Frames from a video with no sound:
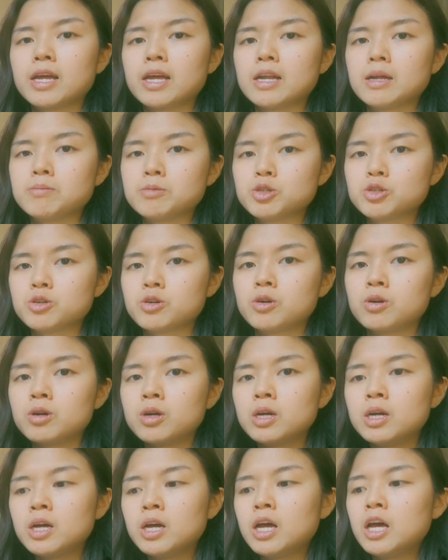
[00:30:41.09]
and I'm
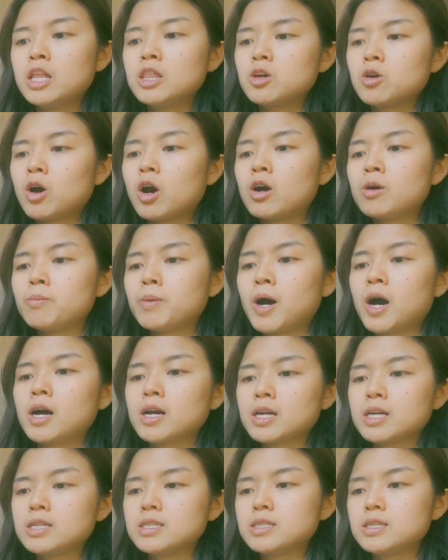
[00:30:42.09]
sure there are
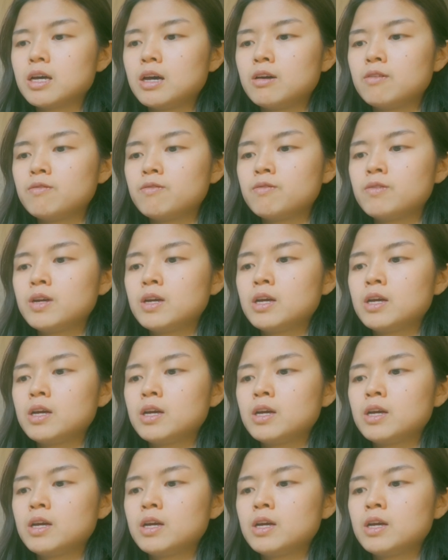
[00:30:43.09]
pockets of